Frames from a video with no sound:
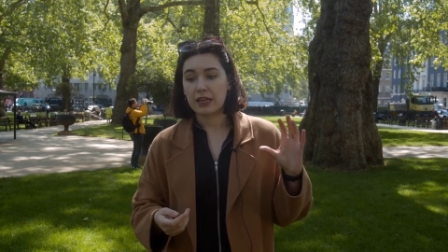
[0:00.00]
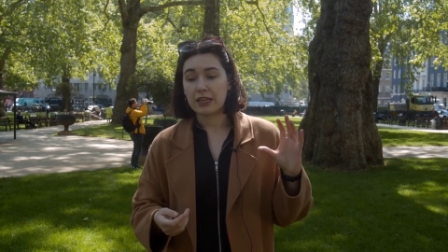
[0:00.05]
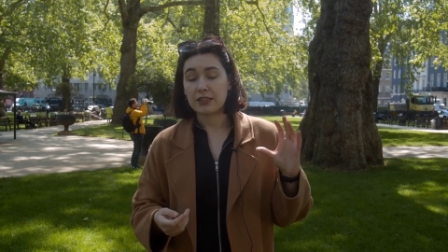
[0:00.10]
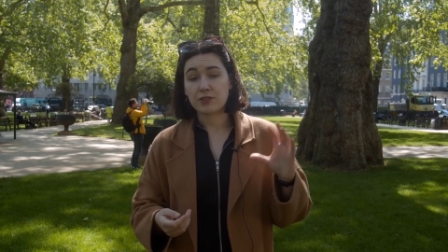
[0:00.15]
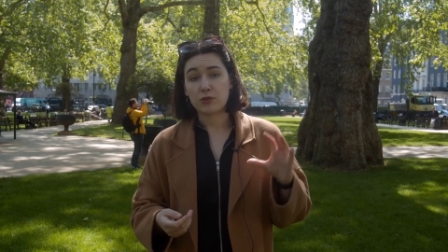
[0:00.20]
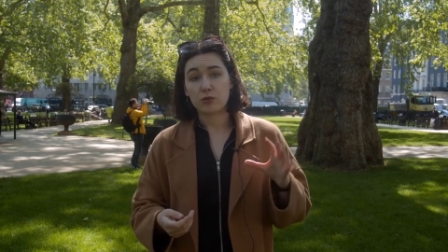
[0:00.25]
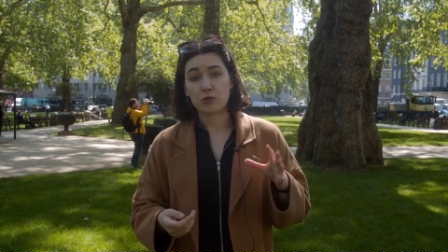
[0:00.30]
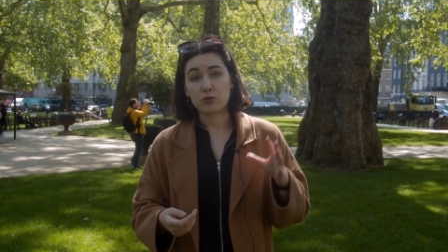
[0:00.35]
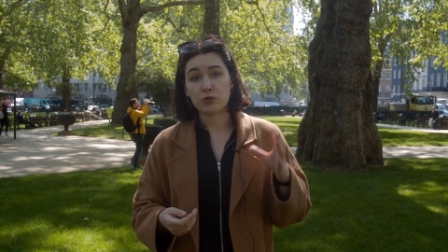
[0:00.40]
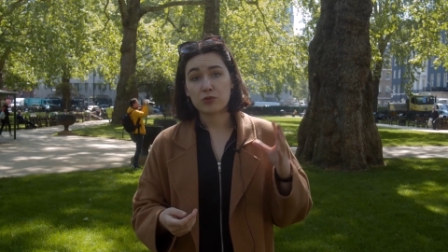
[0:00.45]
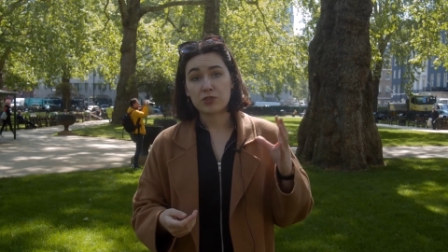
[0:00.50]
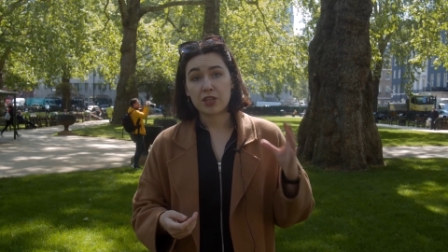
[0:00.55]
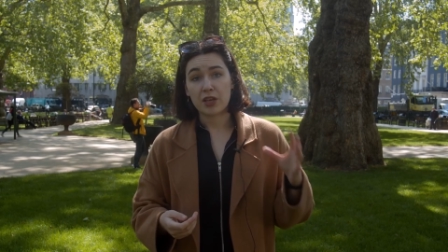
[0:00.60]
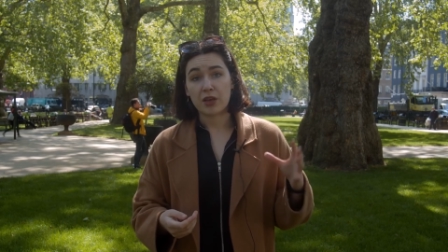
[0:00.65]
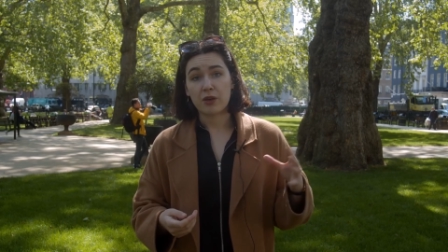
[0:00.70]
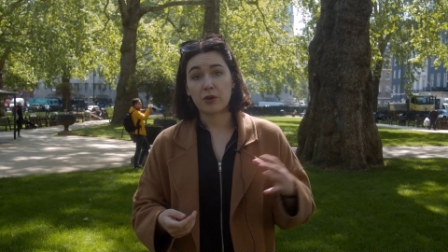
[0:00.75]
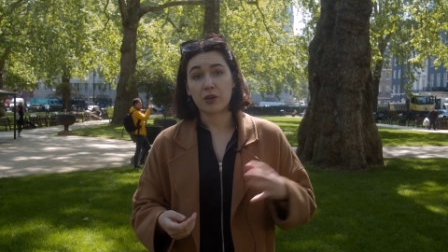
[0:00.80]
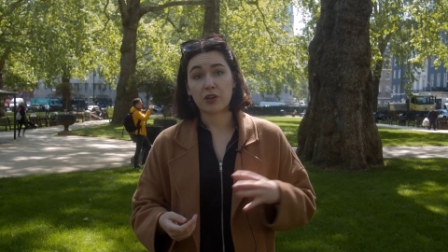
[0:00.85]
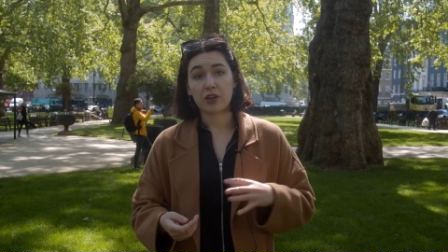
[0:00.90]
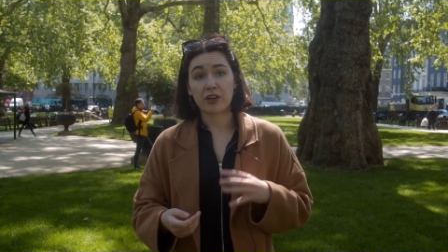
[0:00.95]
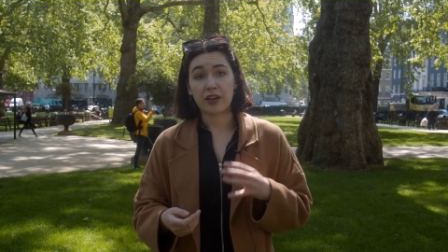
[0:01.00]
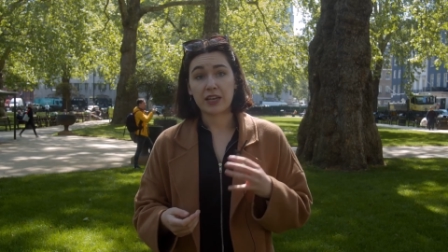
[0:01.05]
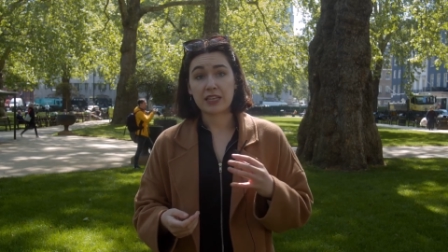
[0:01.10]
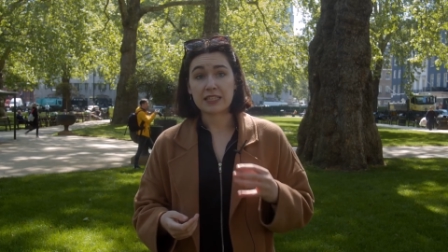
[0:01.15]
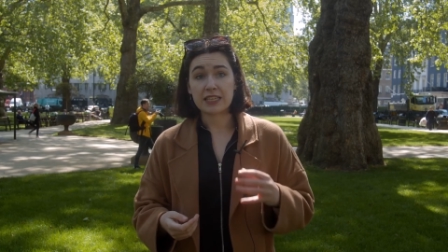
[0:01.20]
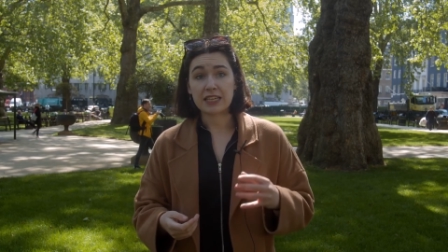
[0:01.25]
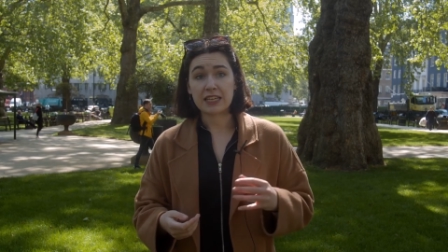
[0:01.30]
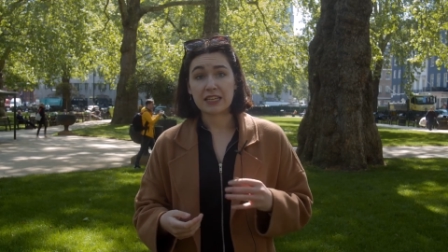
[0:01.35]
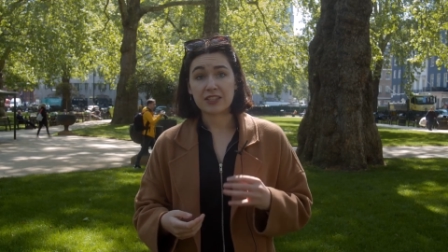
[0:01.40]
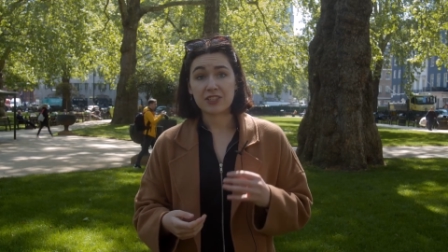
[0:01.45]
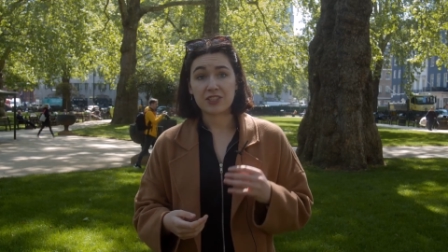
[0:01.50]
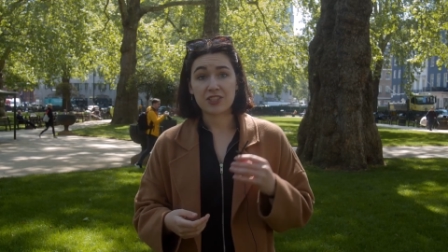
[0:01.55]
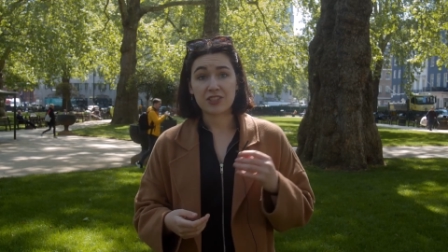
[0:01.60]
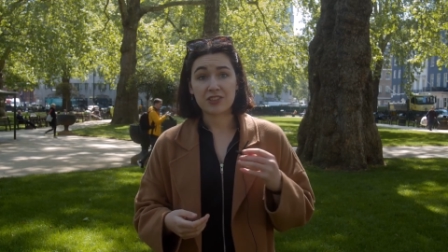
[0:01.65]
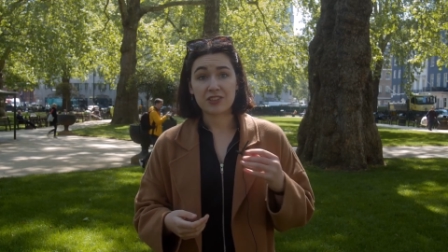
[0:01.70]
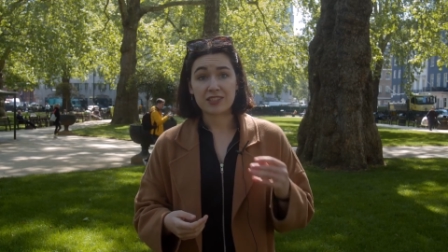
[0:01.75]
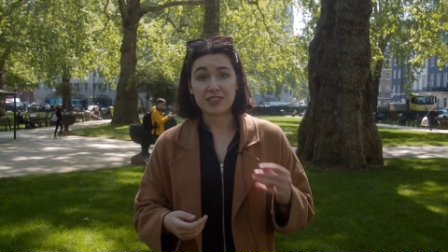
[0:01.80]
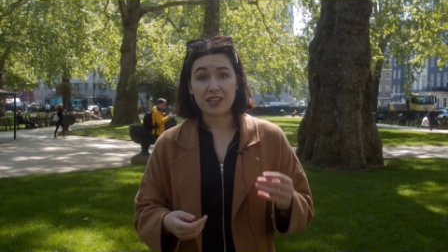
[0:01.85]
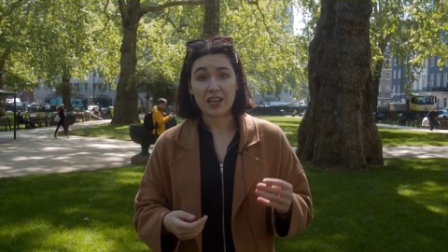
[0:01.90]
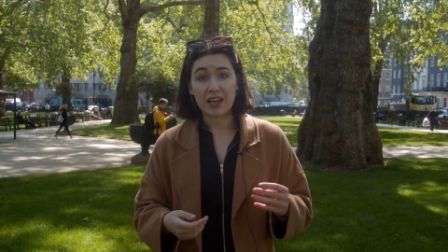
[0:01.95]
It's also a good idea to
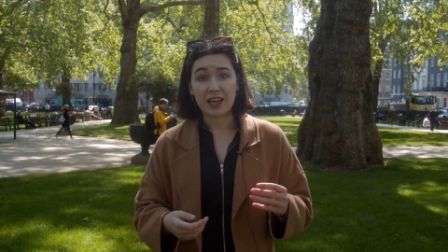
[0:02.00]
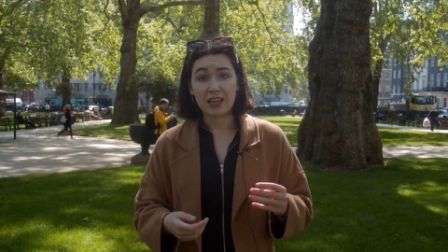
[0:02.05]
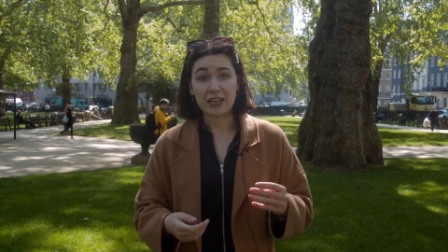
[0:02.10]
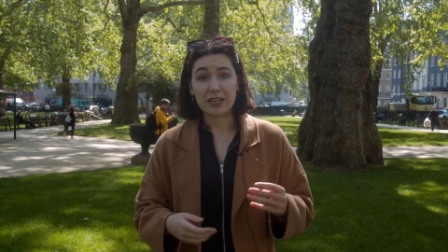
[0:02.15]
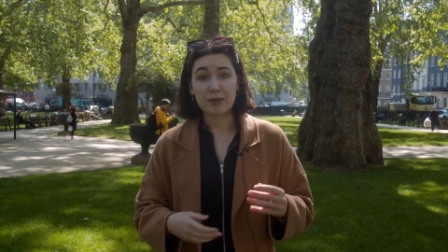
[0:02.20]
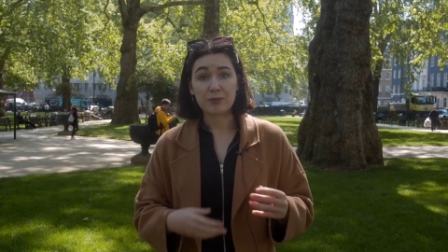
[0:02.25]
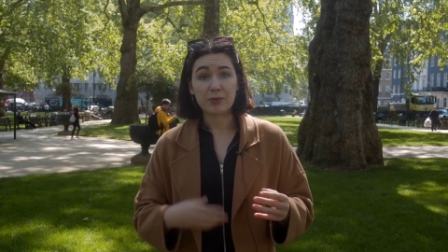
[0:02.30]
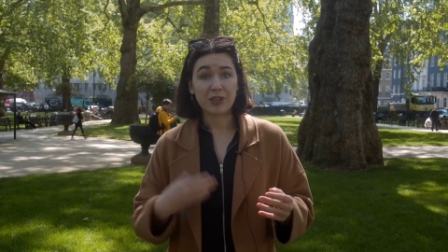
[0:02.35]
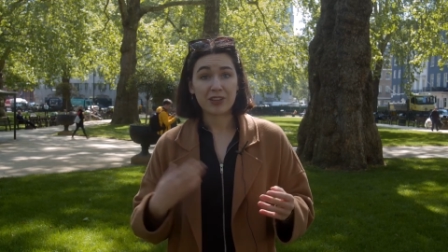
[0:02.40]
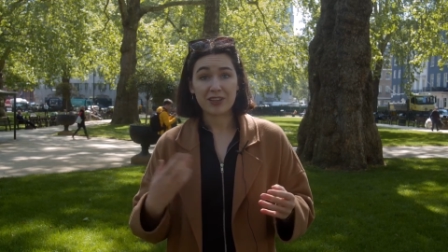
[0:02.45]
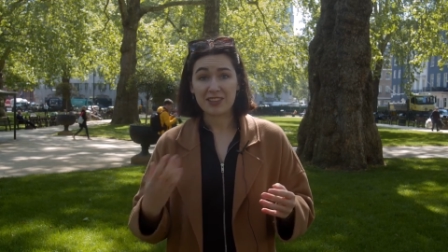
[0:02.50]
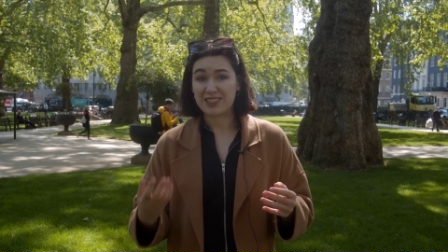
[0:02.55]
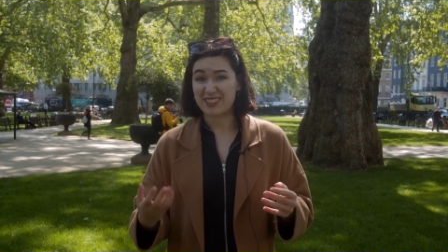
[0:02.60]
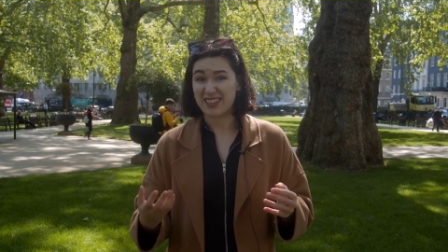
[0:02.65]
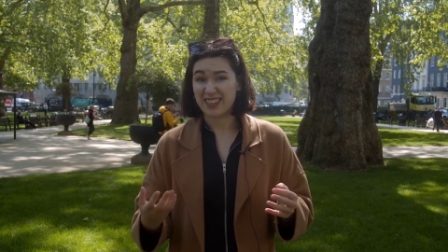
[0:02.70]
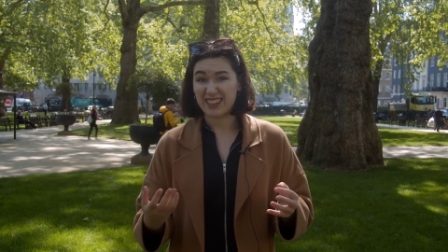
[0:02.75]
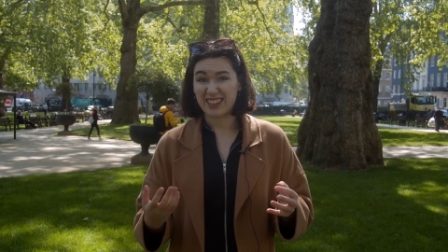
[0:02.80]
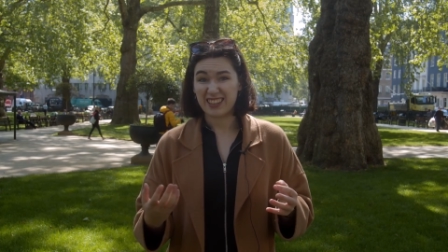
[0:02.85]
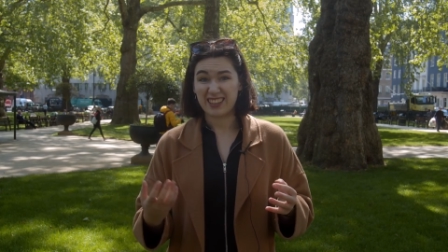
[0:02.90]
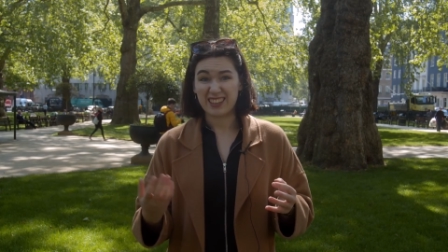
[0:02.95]
do this early because